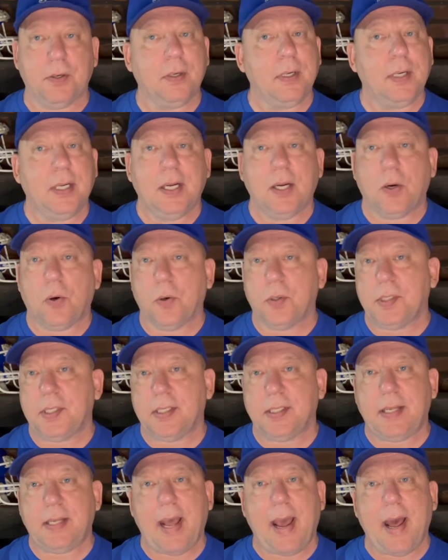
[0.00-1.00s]
Of course,
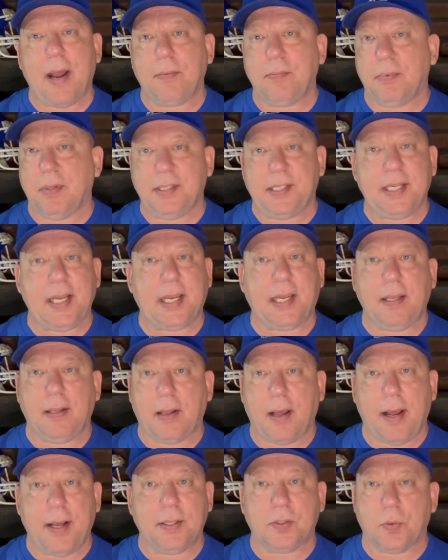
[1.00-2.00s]
his dad, Dicky
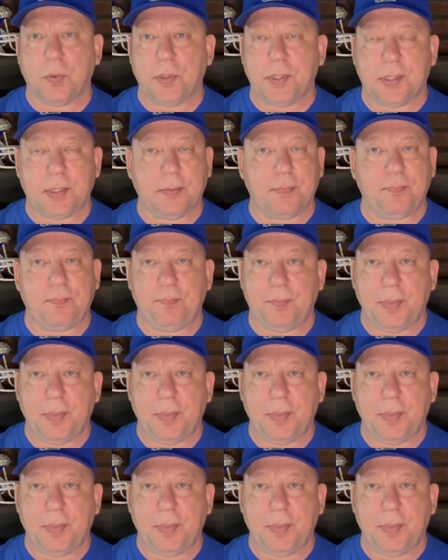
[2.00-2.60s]
Lyons, was a